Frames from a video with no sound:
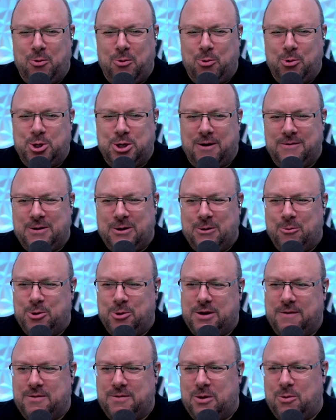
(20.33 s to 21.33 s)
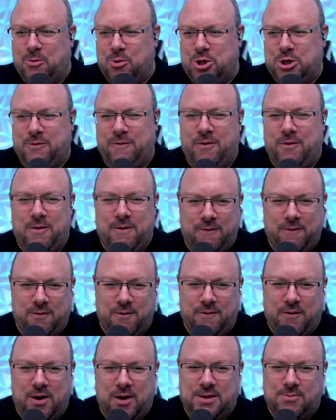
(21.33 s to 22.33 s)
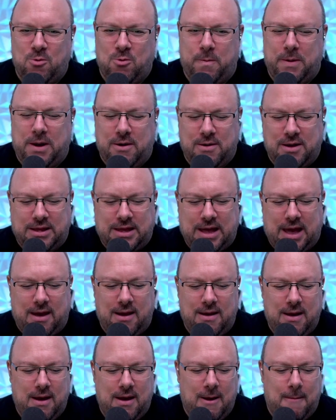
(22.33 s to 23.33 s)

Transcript: launch after launch after launch for a very small period there.